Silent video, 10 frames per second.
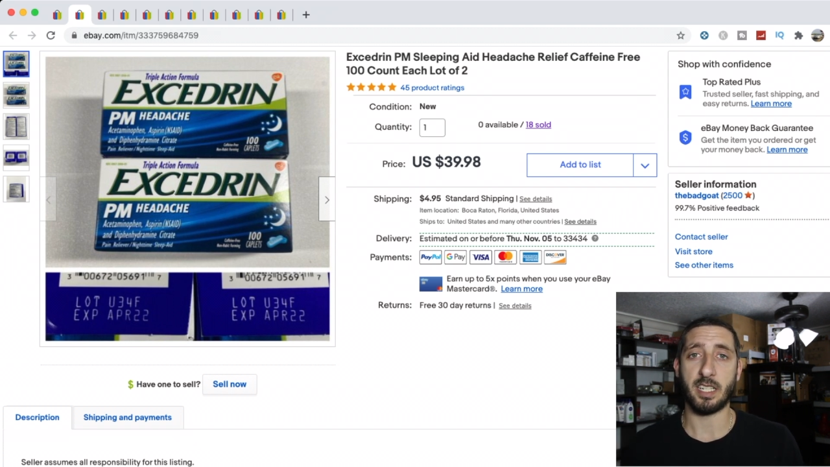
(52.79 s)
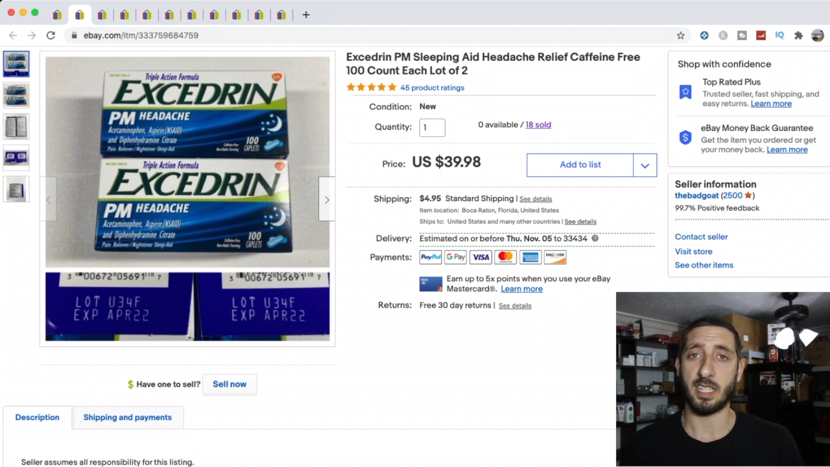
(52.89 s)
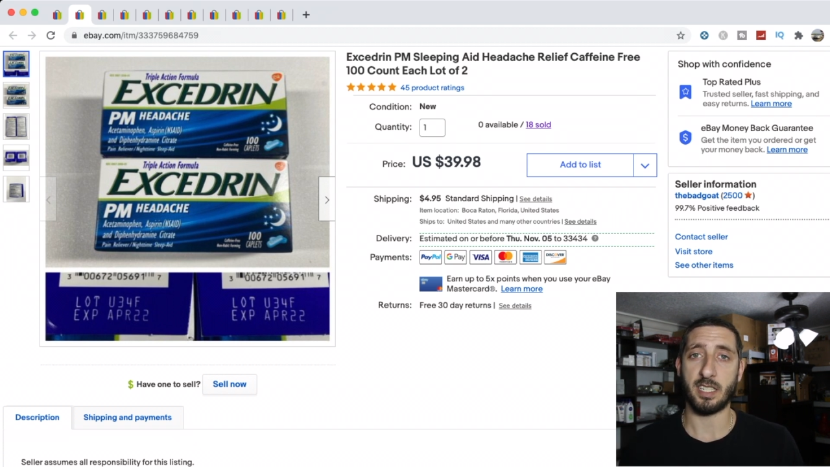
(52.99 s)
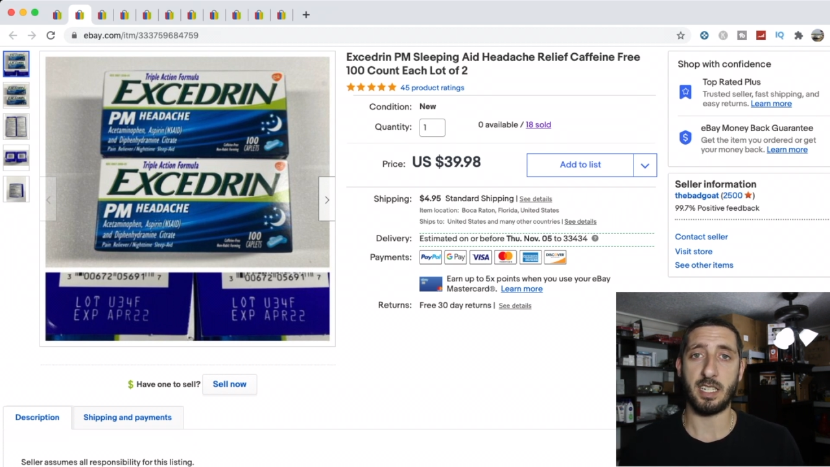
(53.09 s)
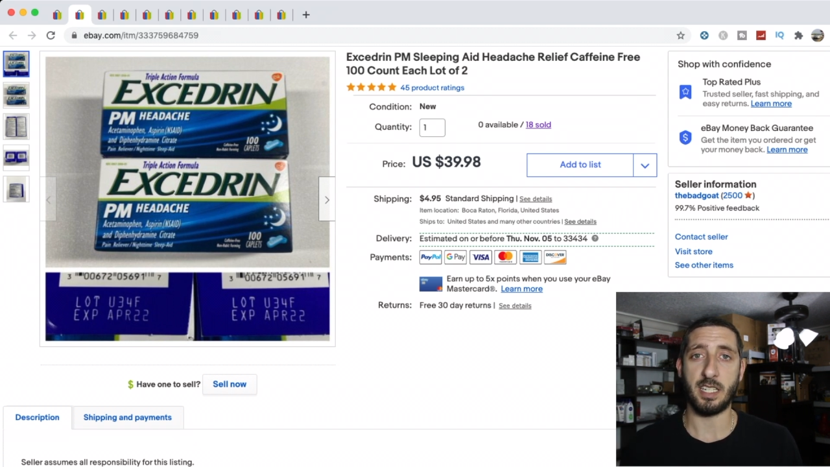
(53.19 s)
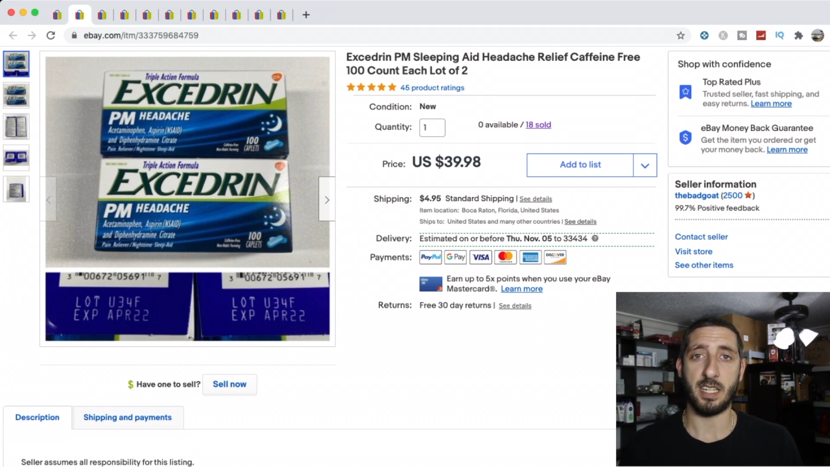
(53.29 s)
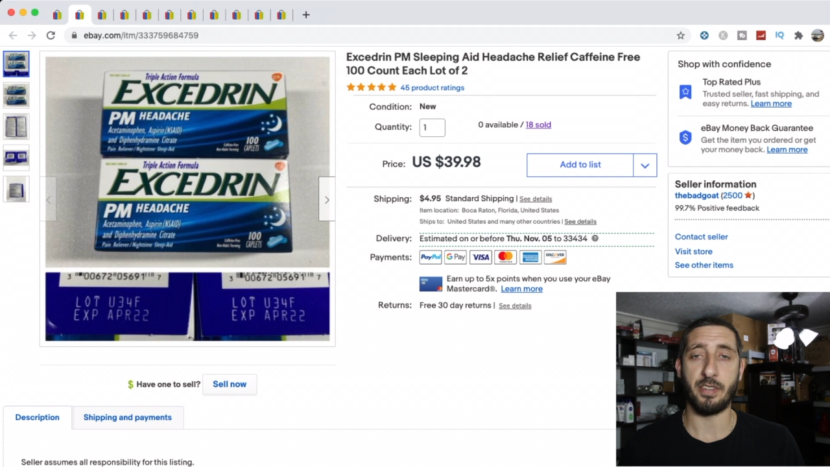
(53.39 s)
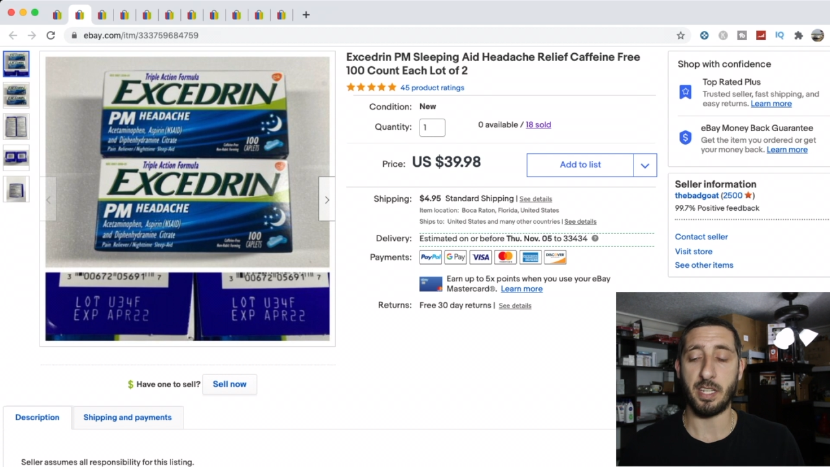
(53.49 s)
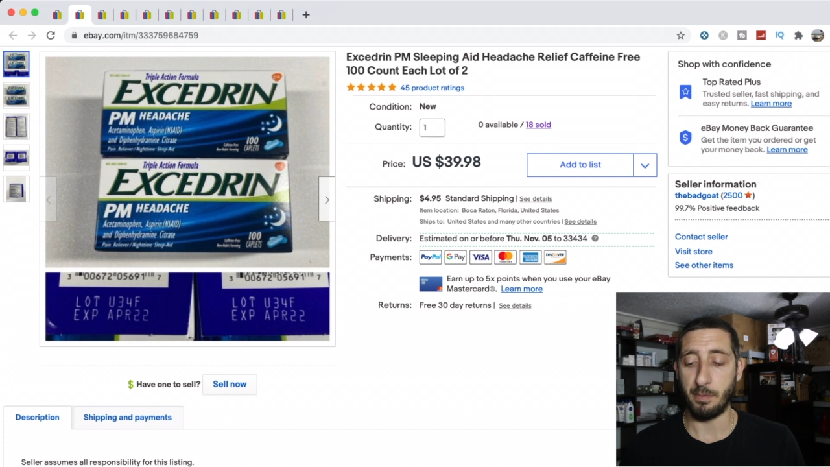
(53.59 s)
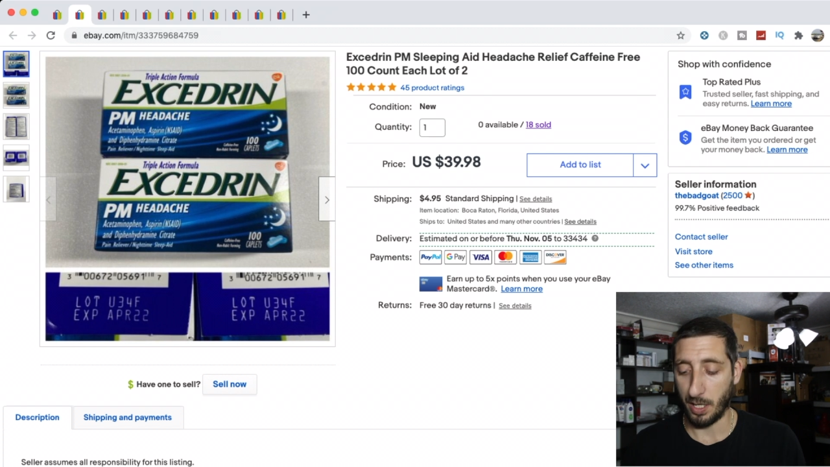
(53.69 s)
16,
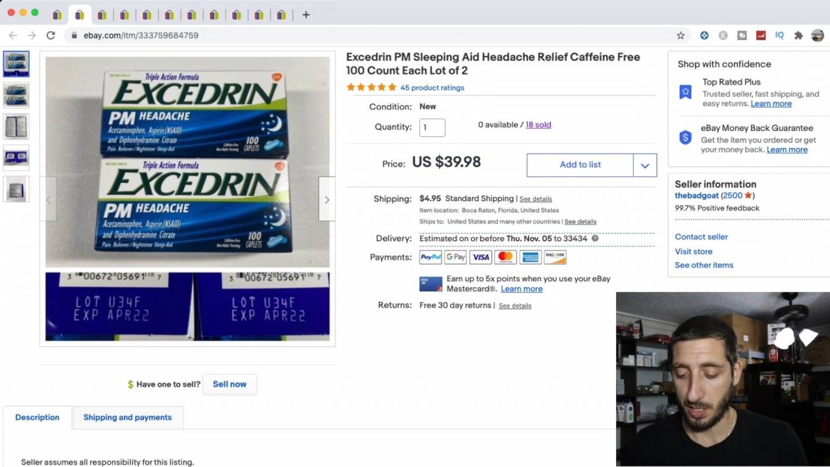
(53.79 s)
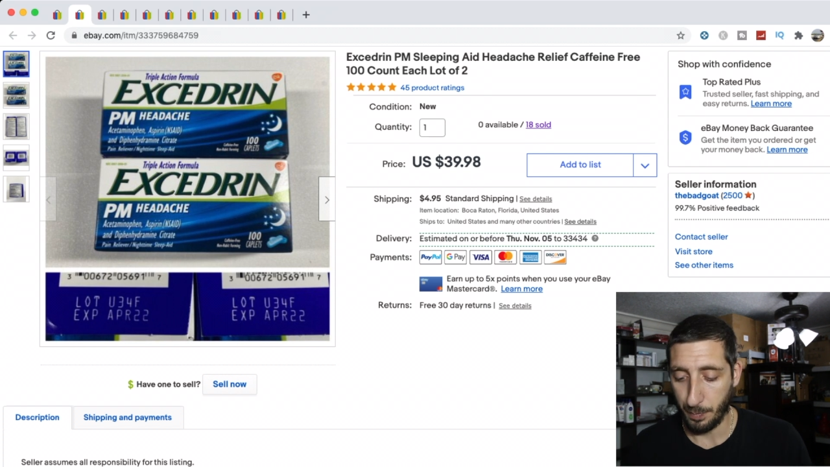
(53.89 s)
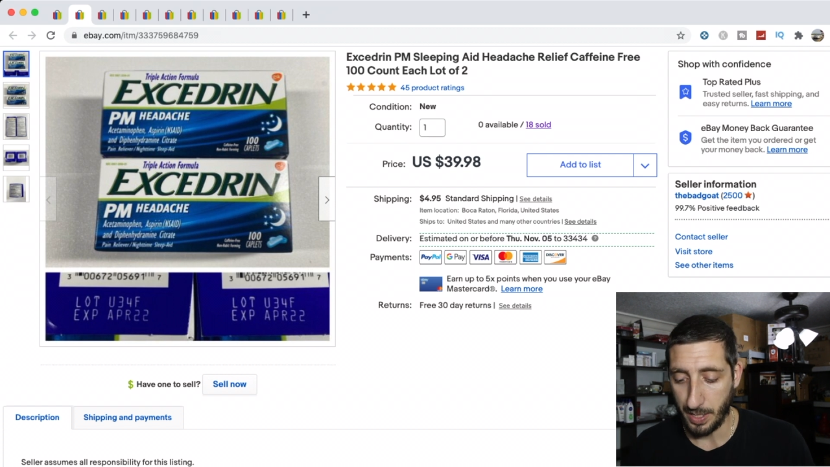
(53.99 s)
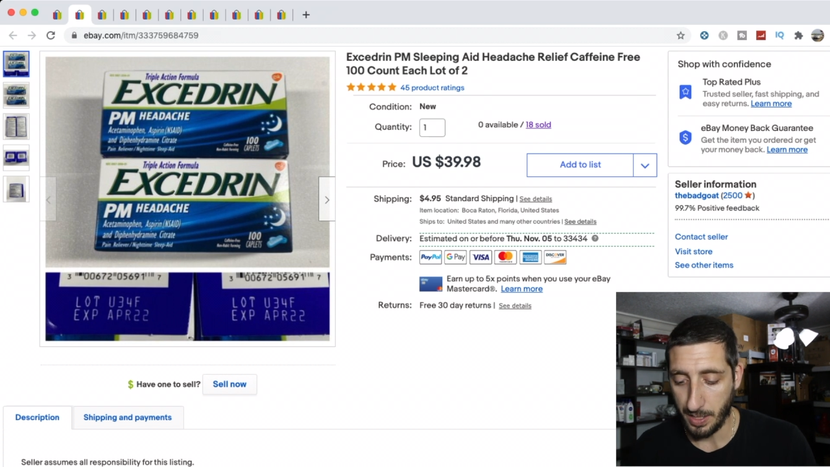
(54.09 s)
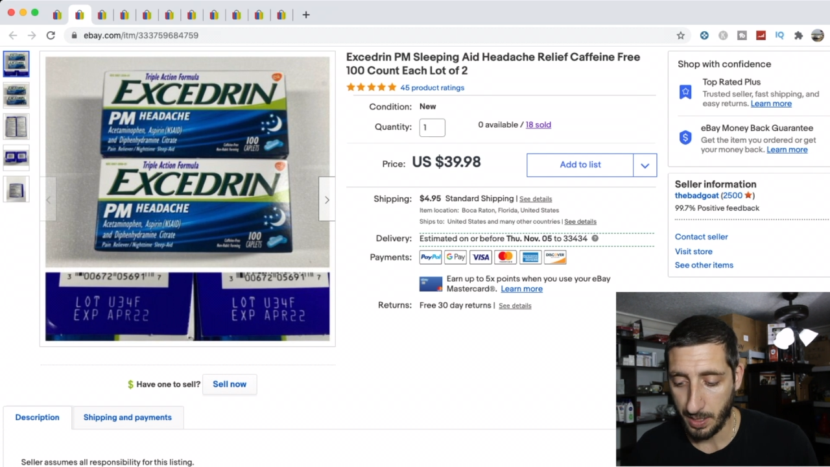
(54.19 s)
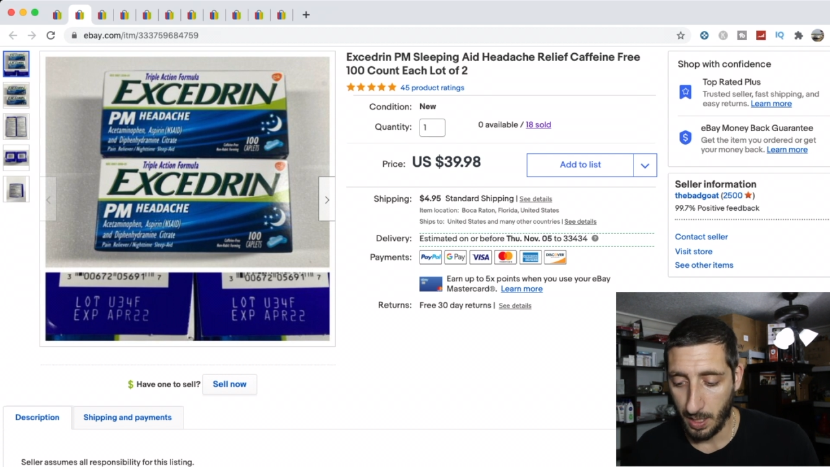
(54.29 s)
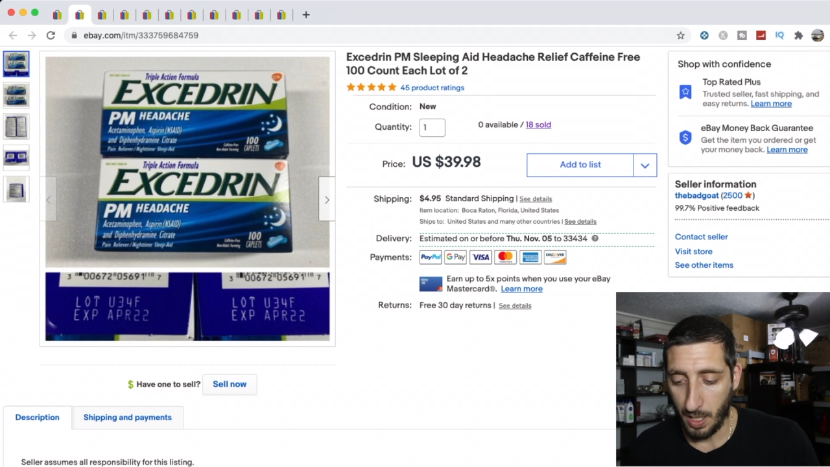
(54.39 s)
17 bucks a piece.